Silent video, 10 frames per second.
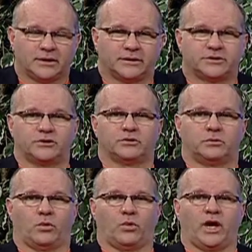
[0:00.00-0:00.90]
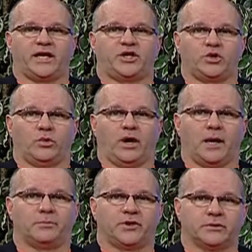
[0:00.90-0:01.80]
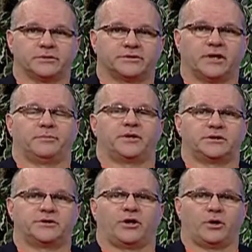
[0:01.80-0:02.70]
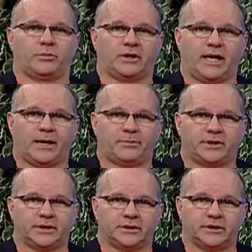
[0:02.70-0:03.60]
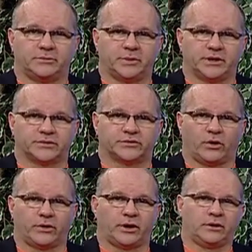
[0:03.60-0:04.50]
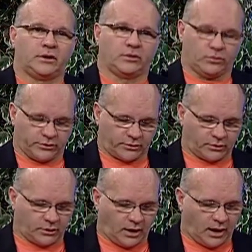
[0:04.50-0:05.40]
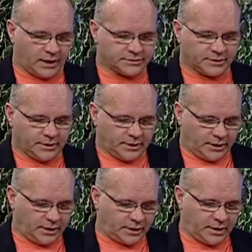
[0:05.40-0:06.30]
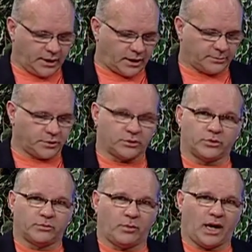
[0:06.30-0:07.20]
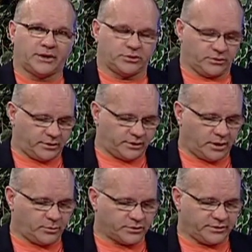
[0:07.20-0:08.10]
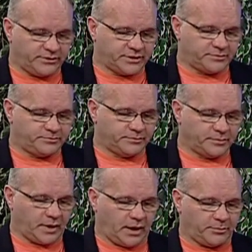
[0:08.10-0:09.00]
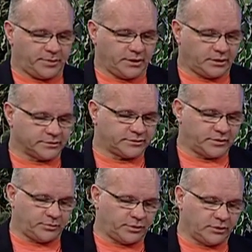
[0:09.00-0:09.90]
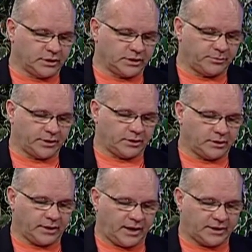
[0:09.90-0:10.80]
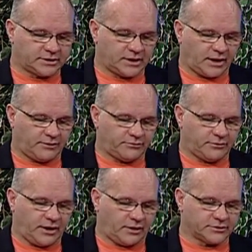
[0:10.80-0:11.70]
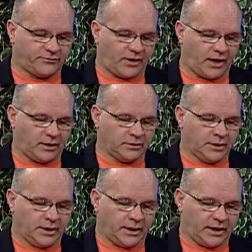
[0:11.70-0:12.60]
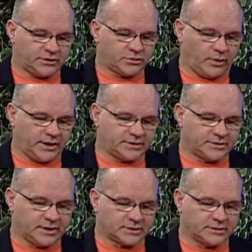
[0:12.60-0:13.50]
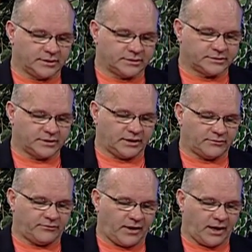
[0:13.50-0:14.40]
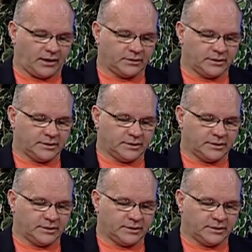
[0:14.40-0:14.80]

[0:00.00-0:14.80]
This should wake you up. There's something terrible happening in Minnesota with their laws. And again, I'm going to remind you of the numbers of these bills. The bullying bill, HF, House File 826, Senate File